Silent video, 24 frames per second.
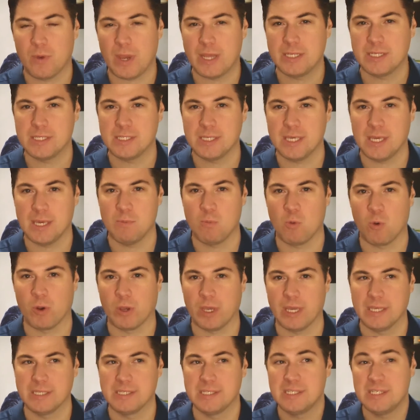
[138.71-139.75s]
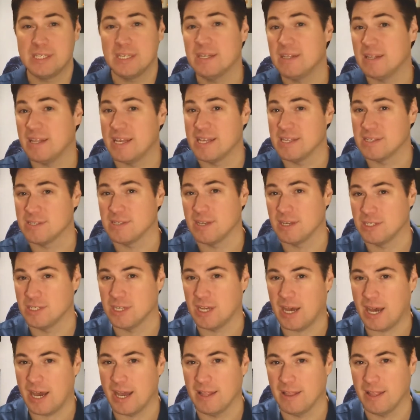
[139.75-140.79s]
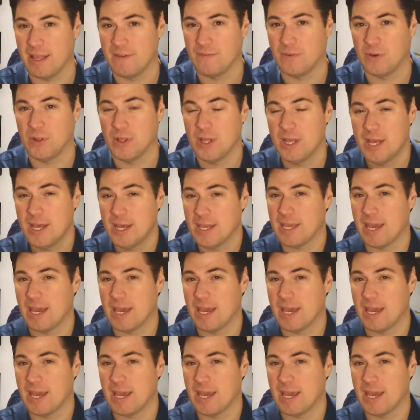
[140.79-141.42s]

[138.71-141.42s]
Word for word: great to see him working still at such a high level.